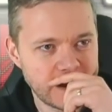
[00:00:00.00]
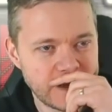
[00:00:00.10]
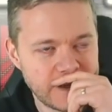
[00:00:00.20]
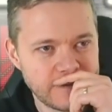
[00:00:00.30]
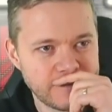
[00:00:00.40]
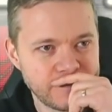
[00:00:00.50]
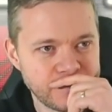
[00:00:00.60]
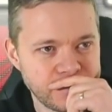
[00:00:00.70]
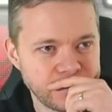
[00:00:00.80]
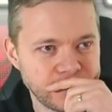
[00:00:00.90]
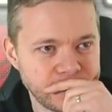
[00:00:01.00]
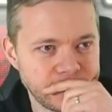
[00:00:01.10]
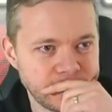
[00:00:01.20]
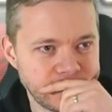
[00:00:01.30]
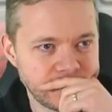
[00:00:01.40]

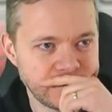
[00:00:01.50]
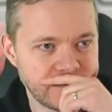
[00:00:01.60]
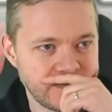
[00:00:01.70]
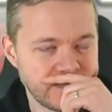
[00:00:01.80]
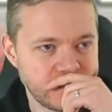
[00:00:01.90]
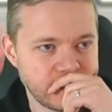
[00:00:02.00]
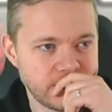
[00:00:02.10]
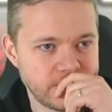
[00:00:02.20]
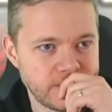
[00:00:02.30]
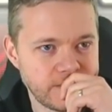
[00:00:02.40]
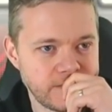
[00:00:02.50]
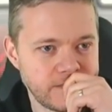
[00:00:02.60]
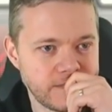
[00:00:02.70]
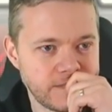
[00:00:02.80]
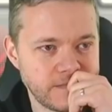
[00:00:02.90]

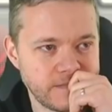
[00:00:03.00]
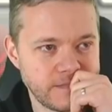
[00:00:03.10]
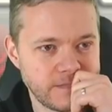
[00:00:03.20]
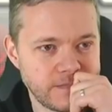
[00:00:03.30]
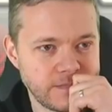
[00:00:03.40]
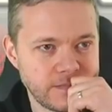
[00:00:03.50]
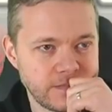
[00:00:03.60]
Nothing is said.